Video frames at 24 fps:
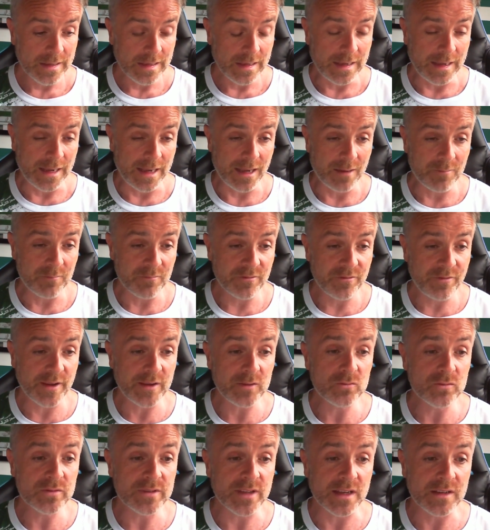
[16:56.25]

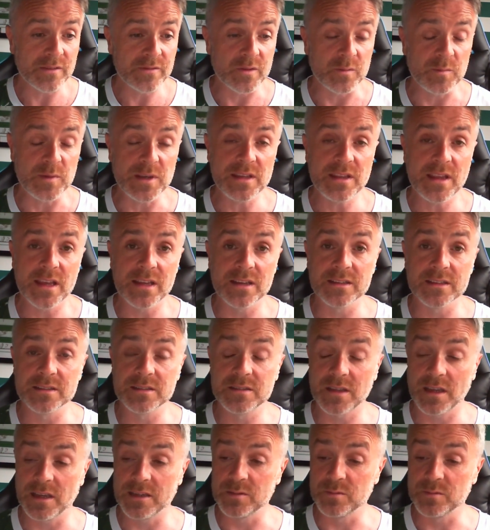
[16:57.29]
Final thing for me then
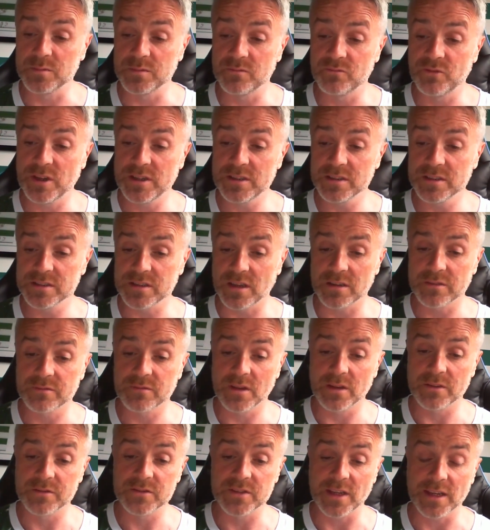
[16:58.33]
is Rangers have
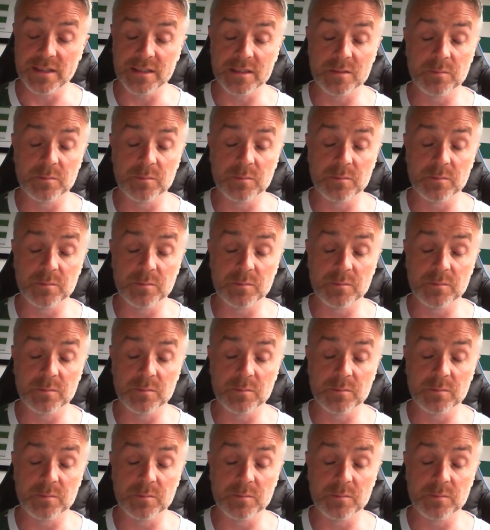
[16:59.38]
signed